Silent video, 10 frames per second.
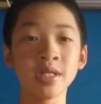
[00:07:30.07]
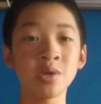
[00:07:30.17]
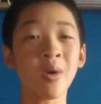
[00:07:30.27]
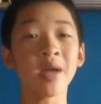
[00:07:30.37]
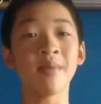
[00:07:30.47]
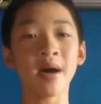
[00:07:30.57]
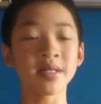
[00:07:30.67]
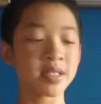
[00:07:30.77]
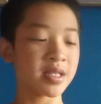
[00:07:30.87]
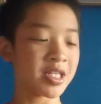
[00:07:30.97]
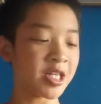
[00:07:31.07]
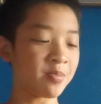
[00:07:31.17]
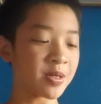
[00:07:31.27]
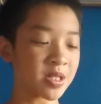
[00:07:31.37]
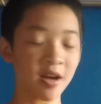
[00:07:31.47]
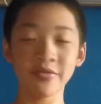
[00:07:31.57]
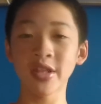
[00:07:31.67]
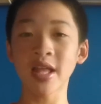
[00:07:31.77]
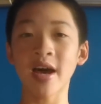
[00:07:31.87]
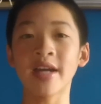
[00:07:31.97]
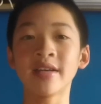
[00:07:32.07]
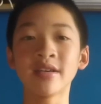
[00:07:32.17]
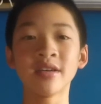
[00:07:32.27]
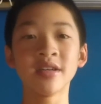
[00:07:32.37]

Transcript: $20, the cheapest of the line.